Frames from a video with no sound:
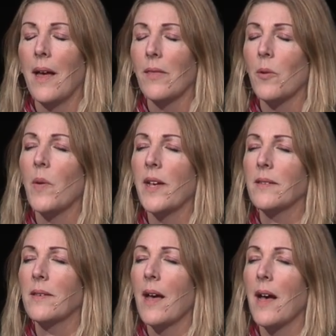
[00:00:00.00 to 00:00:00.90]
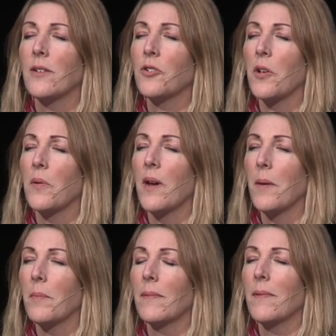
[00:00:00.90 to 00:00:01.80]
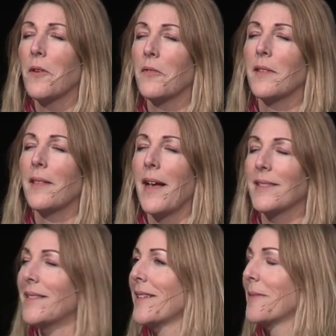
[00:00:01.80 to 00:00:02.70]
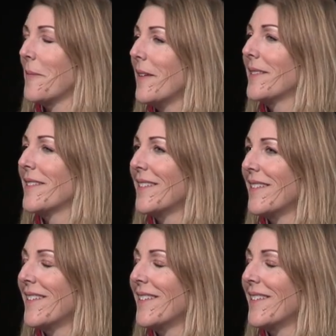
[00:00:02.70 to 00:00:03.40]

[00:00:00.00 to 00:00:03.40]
the ways God showed up over the last six months